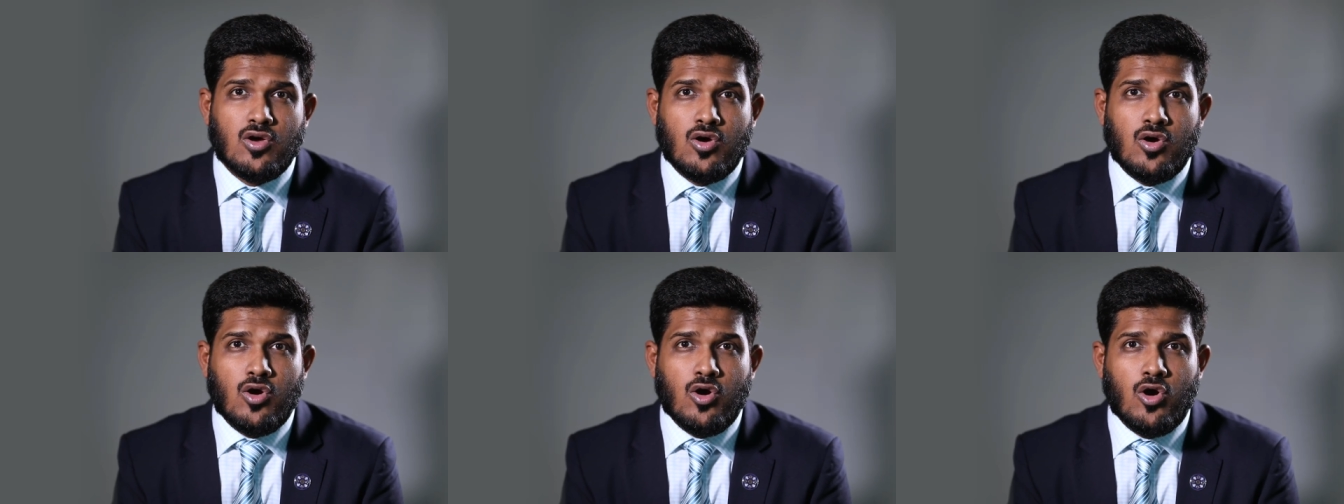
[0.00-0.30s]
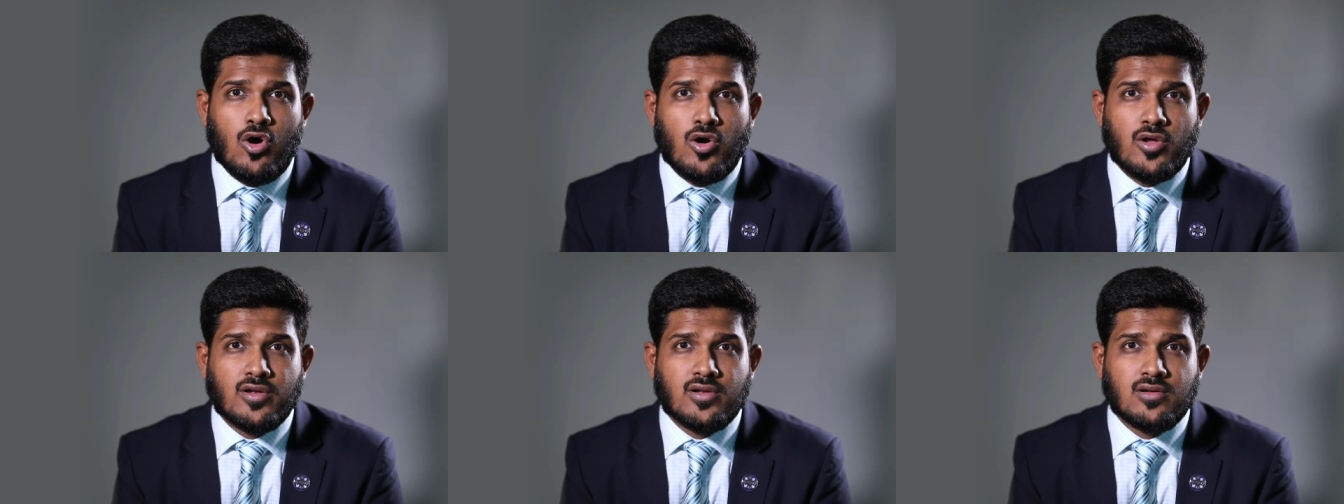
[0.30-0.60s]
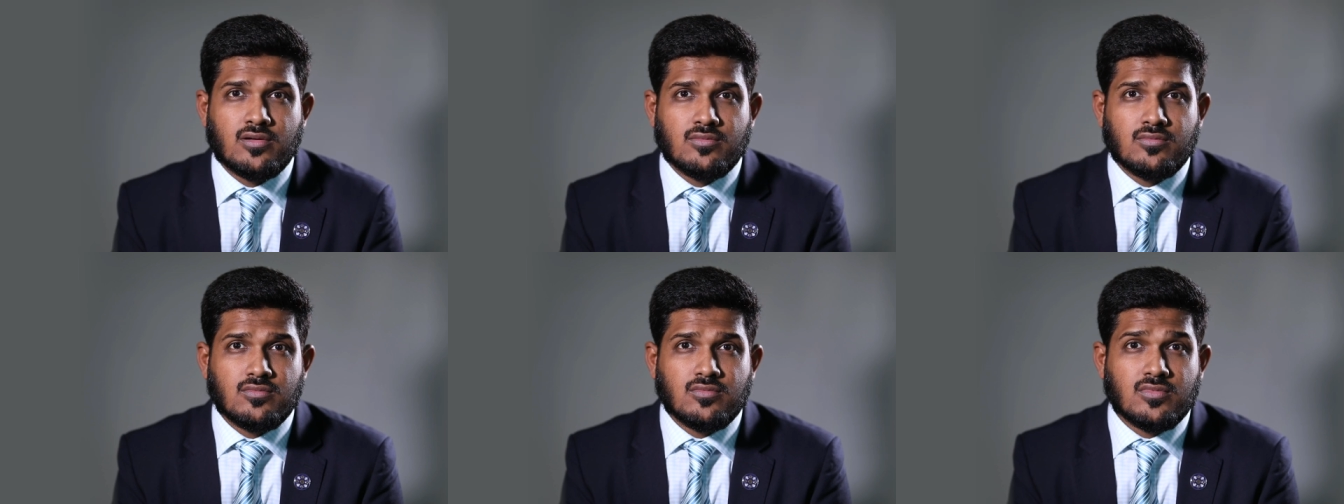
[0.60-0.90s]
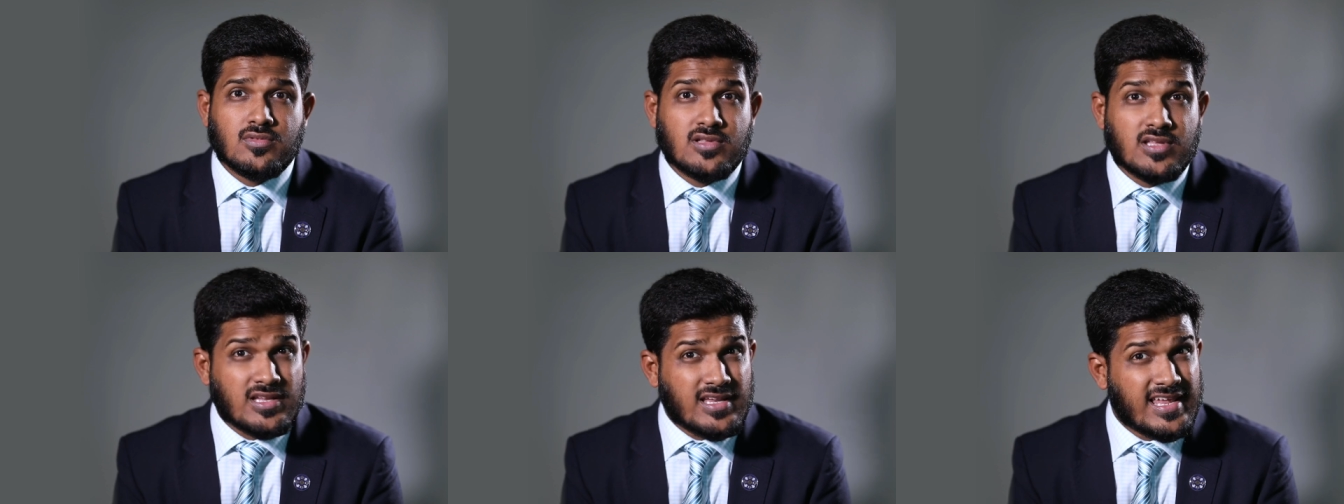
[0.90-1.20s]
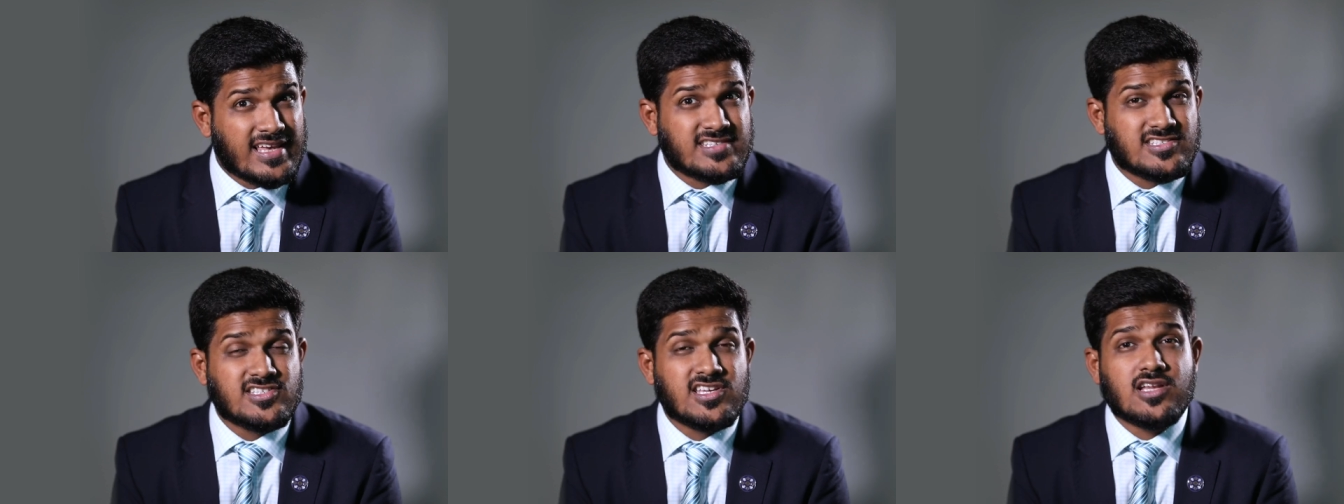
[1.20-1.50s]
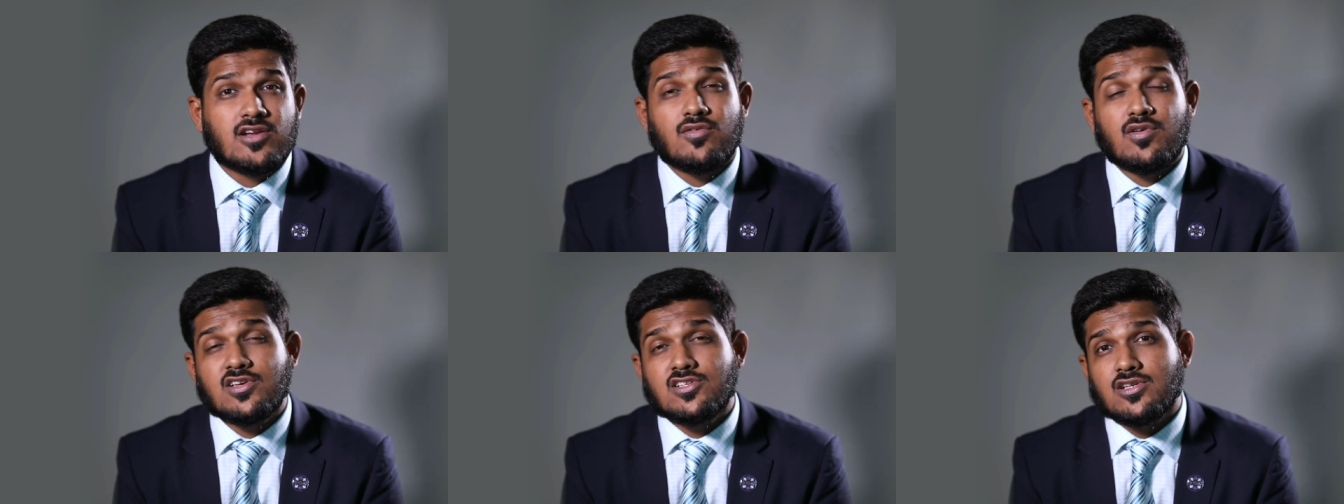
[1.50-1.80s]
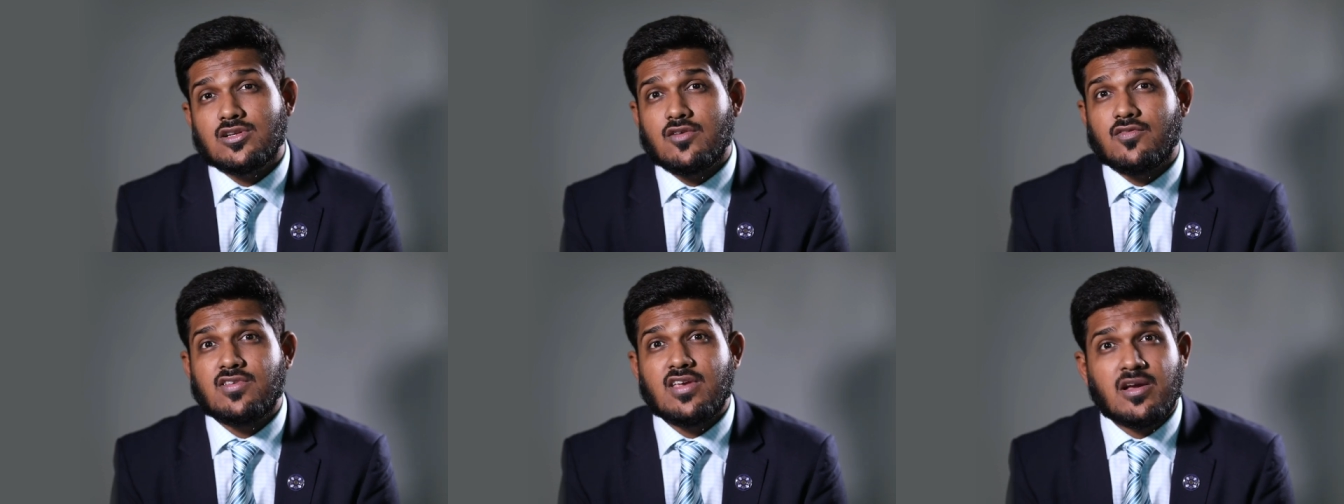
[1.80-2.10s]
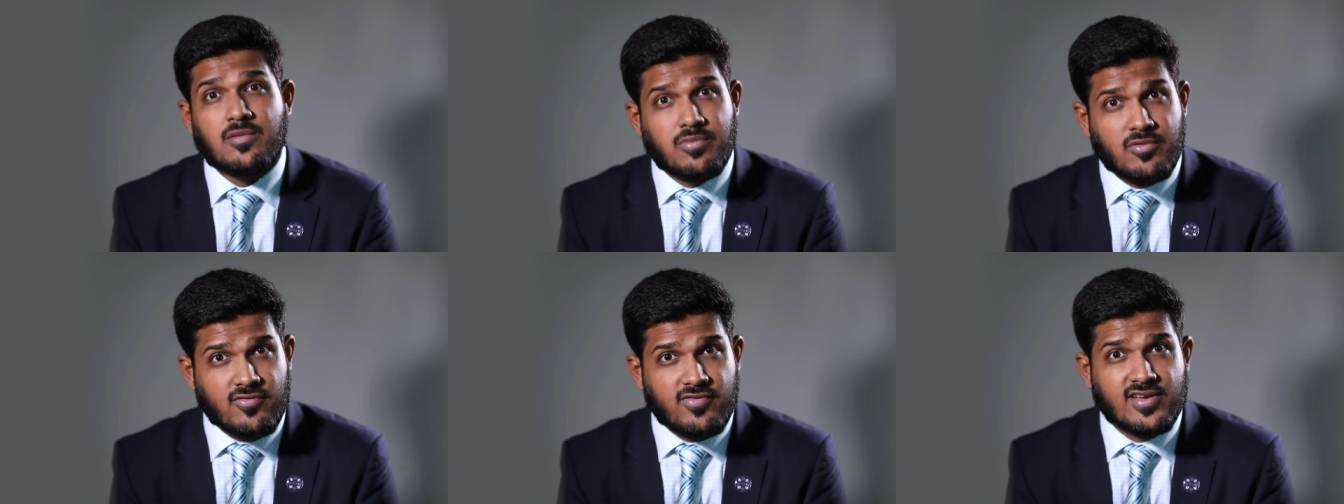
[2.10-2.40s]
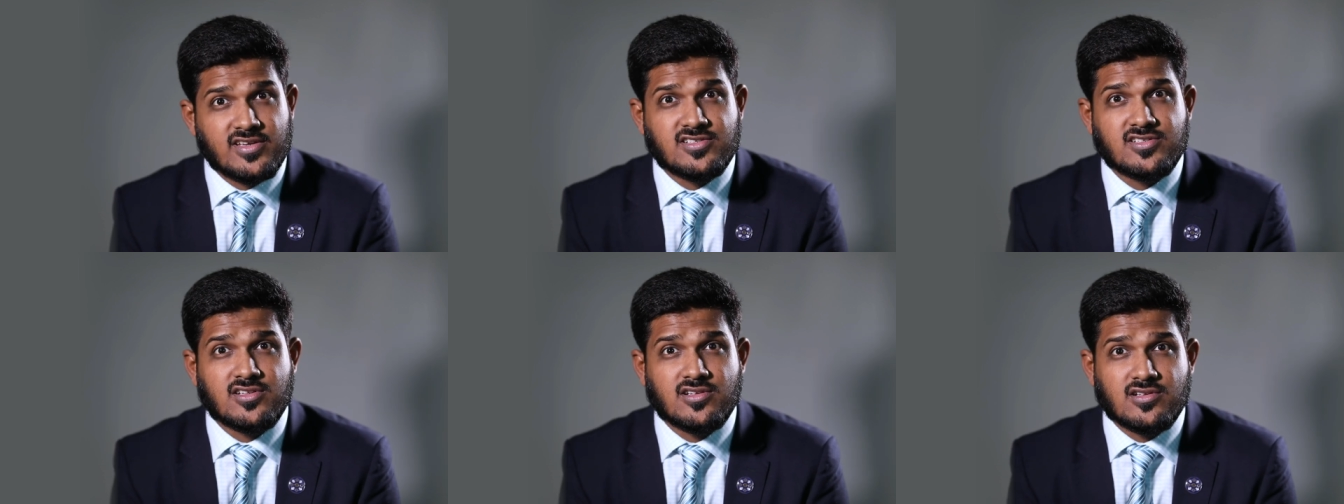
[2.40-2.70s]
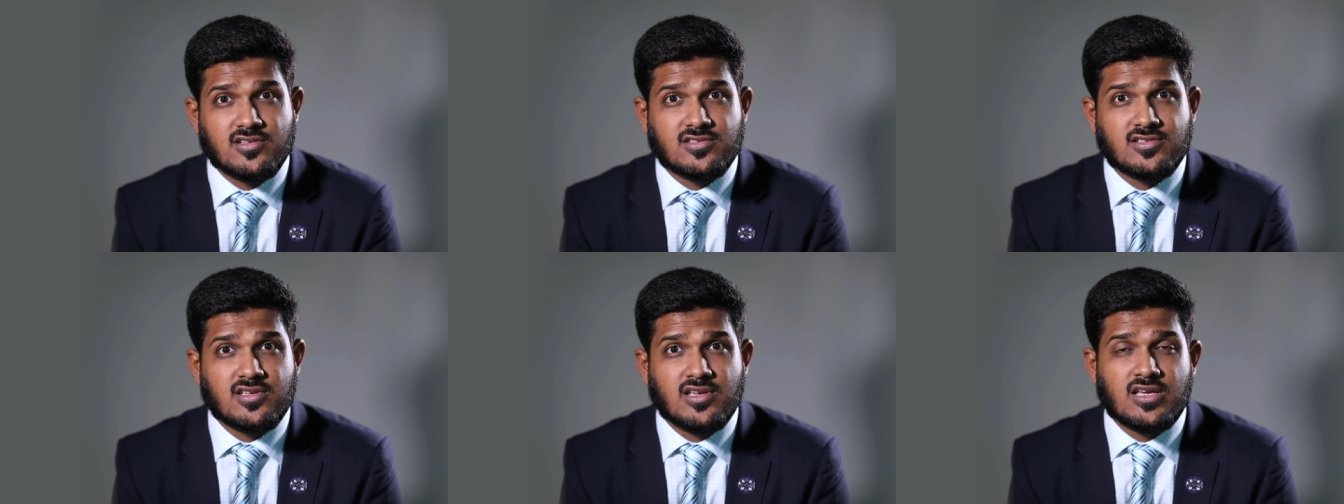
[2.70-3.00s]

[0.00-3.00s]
on the next generation of young professionals